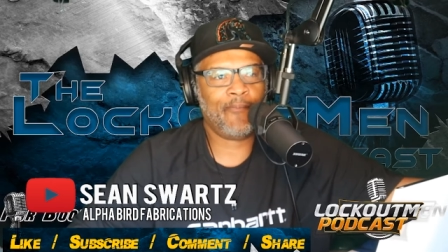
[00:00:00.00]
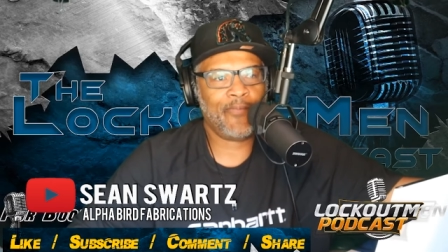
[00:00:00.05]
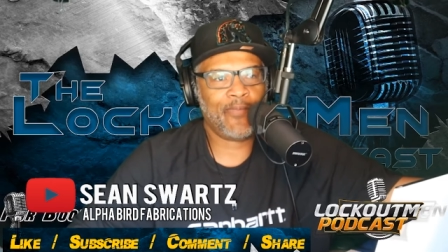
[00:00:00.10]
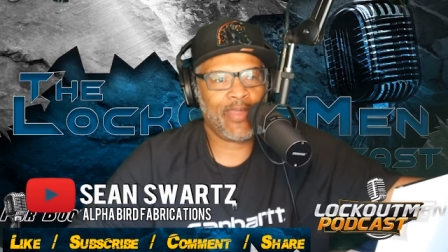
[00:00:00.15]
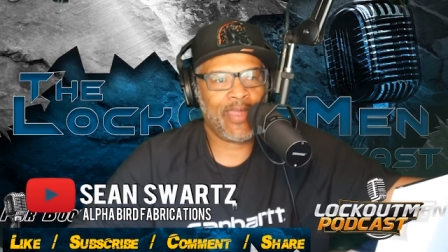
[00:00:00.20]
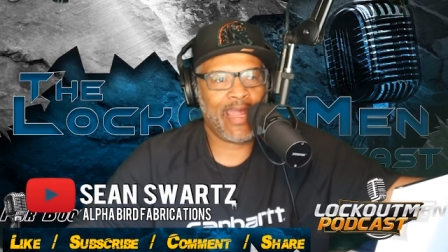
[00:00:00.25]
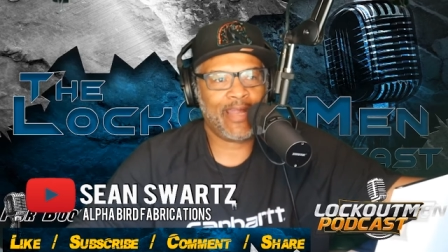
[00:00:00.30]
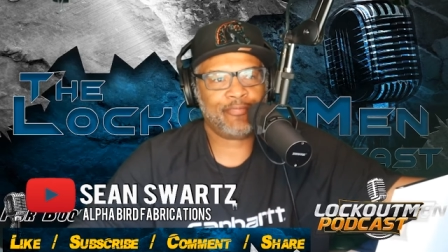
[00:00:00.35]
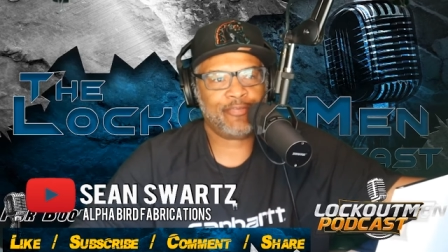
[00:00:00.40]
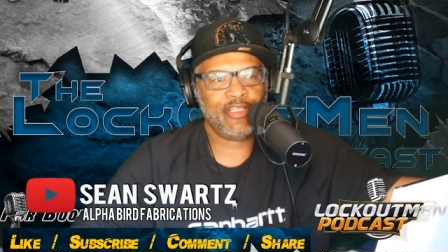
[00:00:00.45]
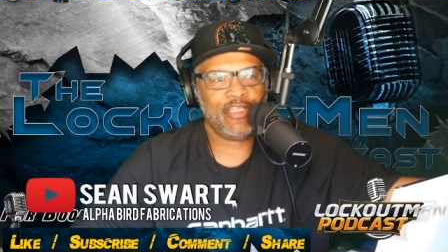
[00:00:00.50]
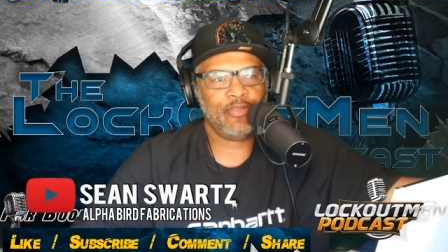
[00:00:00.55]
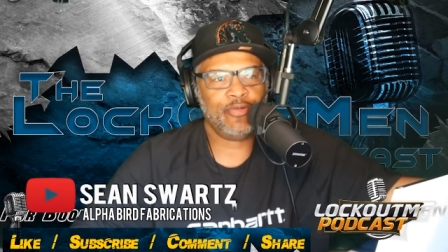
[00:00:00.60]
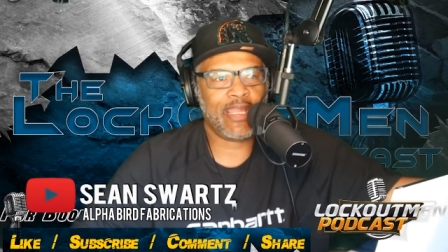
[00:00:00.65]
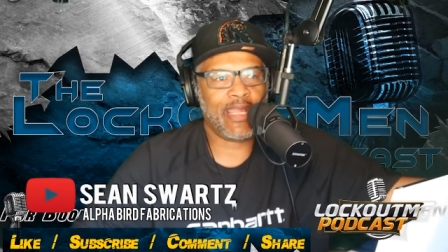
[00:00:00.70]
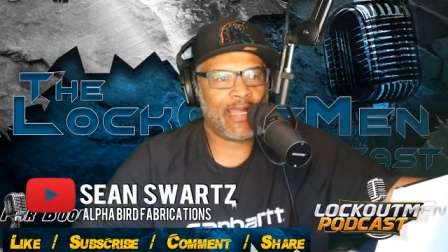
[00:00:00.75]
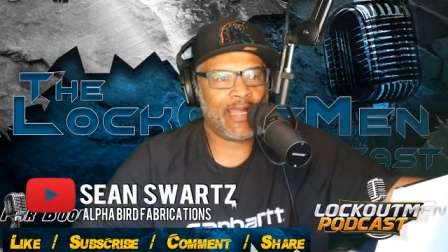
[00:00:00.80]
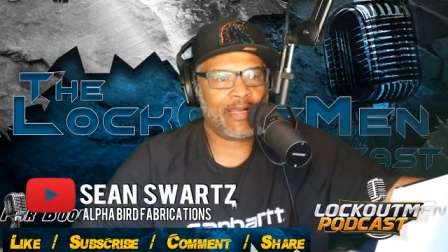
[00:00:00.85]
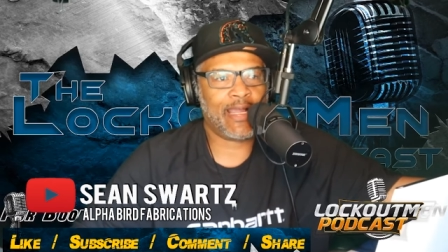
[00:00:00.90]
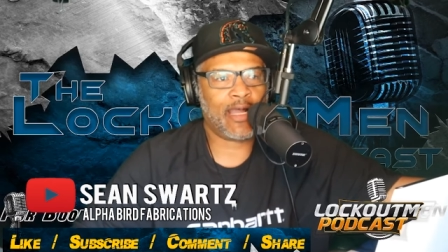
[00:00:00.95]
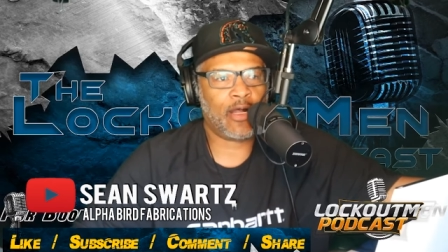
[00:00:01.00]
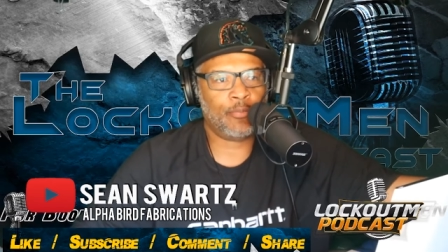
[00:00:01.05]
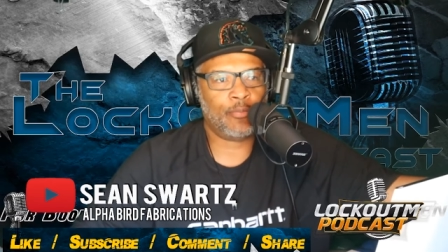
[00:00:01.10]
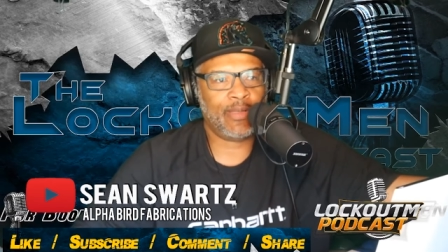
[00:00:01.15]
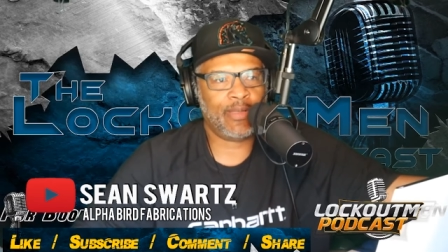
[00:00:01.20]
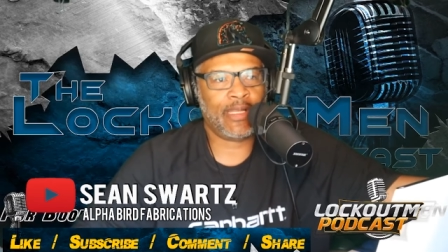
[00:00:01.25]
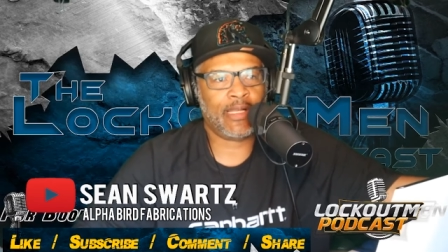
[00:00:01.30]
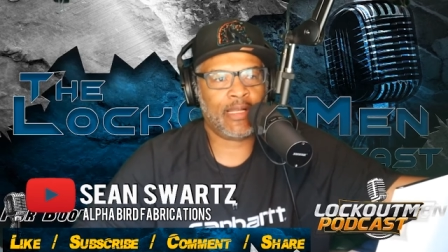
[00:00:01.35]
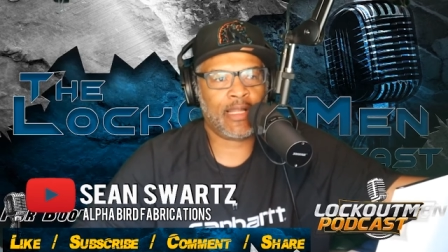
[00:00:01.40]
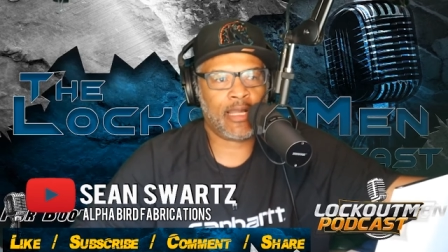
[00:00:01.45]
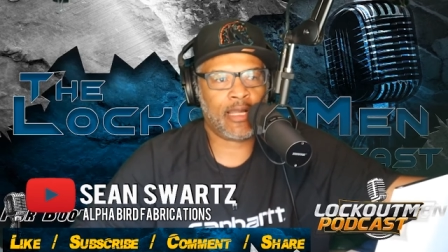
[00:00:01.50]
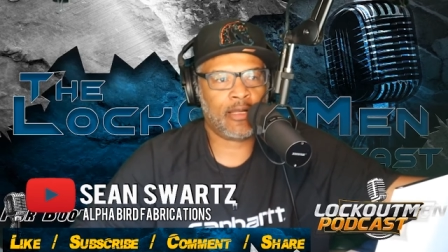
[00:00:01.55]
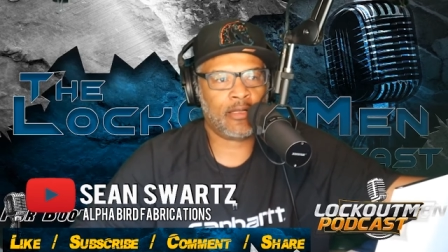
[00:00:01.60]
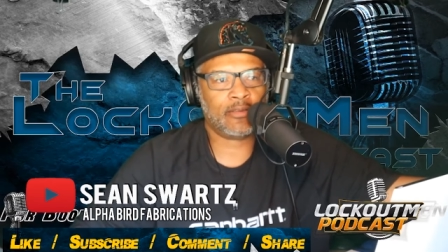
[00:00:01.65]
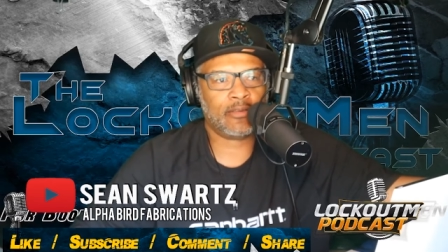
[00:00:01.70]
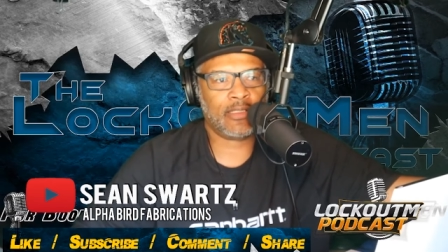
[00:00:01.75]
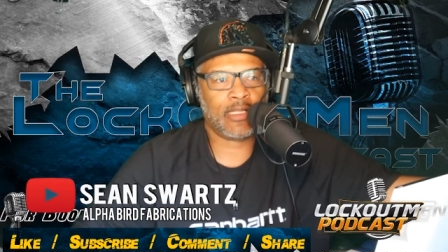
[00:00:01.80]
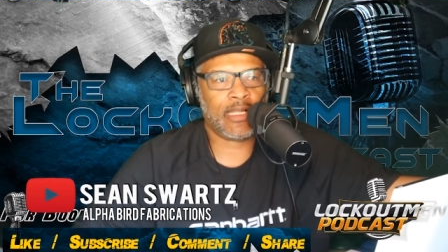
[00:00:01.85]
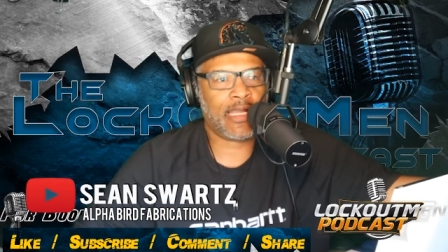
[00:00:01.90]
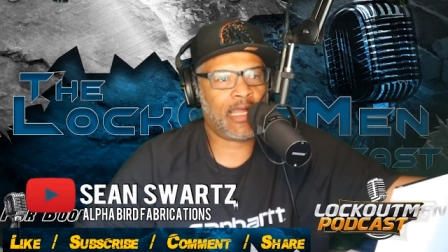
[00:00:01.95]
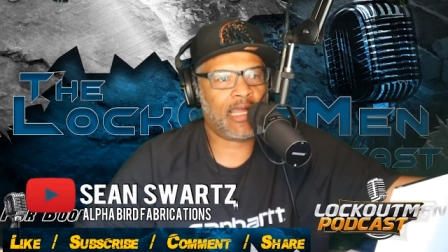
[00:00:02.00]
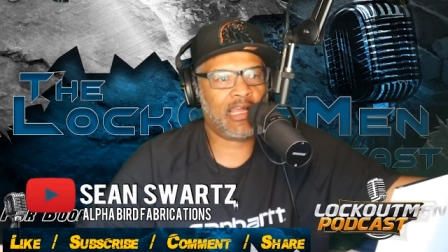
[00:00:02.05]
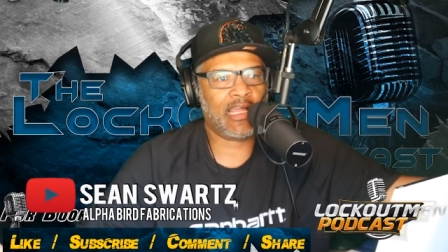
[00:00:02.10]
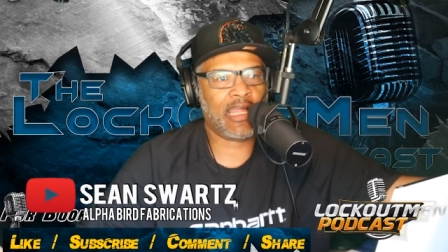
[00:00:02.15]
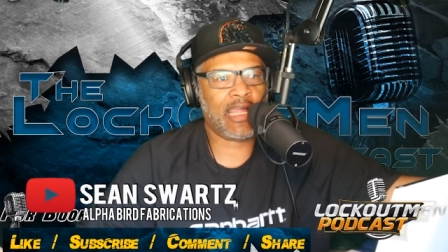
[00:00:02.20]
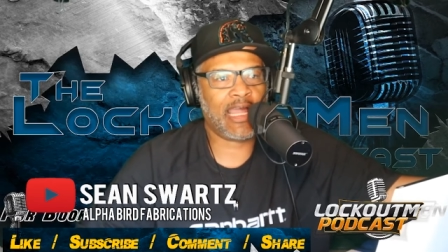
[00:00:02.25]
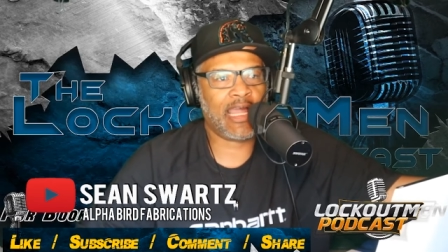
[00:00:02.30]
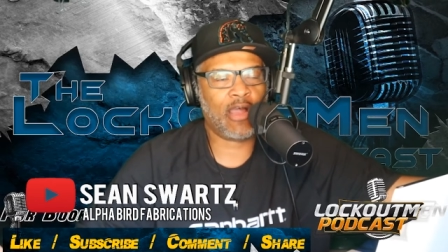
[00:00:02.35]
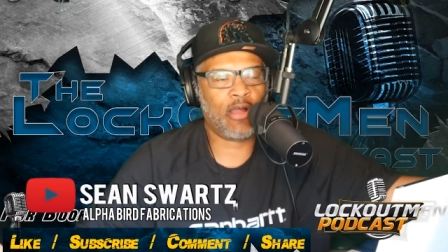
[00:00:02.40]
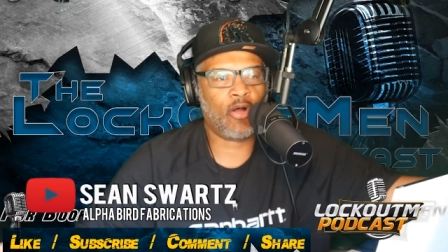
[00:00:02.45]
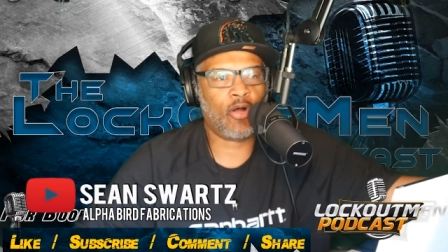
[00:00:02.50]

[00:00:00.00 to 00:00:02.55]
after you got out, man, how how how